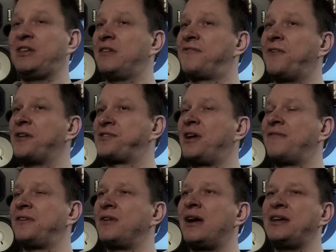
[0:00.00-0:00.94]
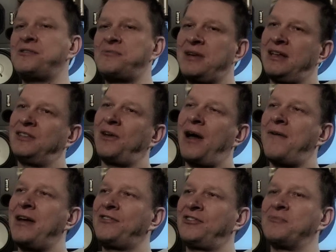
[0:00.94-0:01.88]
the first half of the 90s, we had a
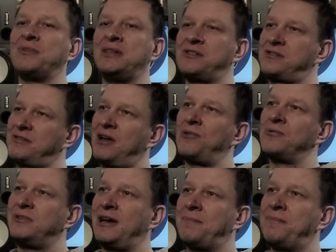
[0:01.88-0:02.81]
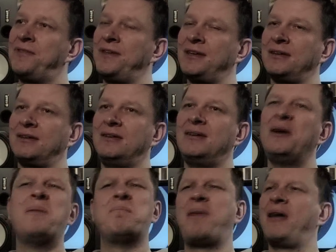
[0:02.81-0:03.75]
direction with this whole dub thing.
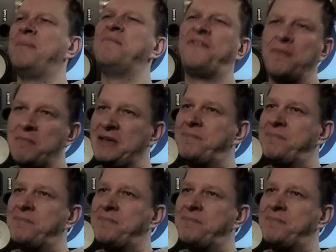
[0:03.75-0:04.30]
But for me